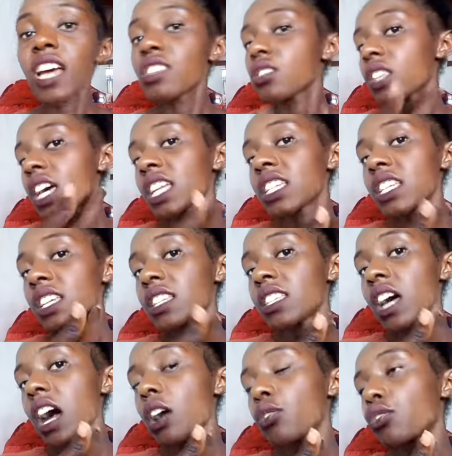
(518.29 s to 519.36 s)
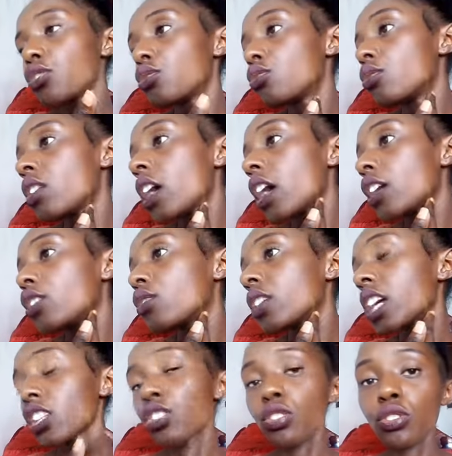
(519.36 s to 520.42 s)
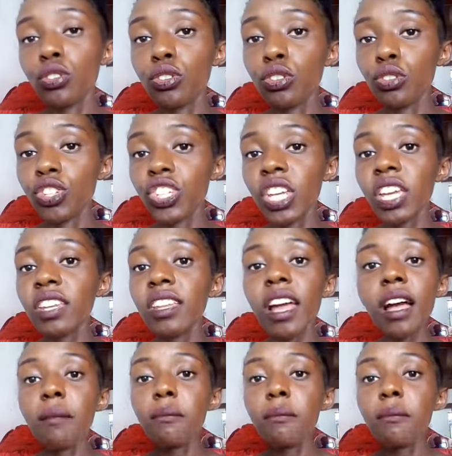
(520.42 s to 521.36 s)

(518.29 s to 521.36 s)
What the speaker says: So that is how you get to know your shade,